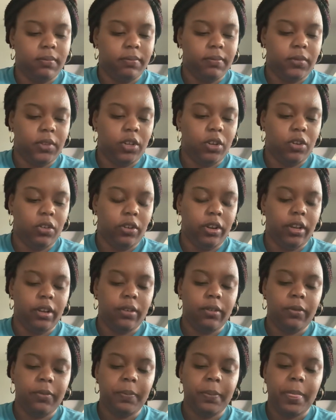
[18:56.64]

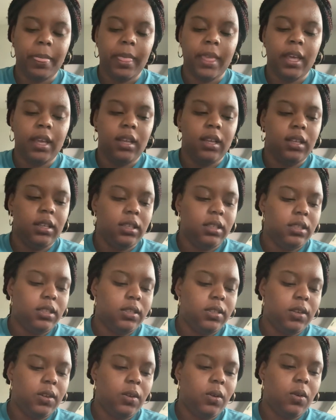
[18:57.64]
Uriel.
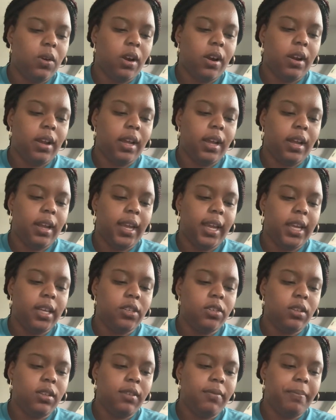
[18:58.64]
So,
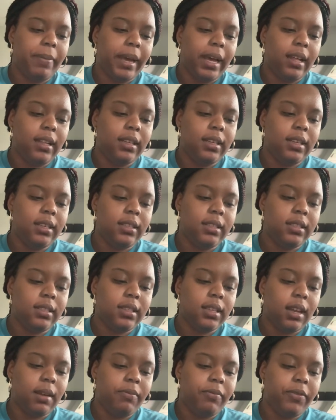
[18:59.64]
angel of balance,
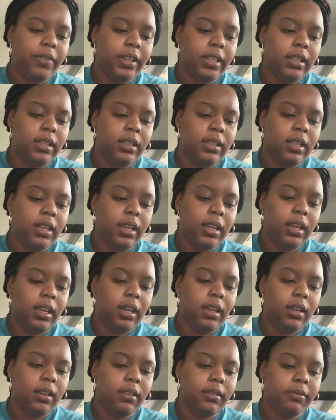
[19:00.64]
I'm feeling
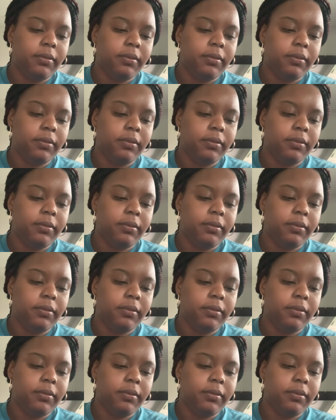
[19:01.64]
like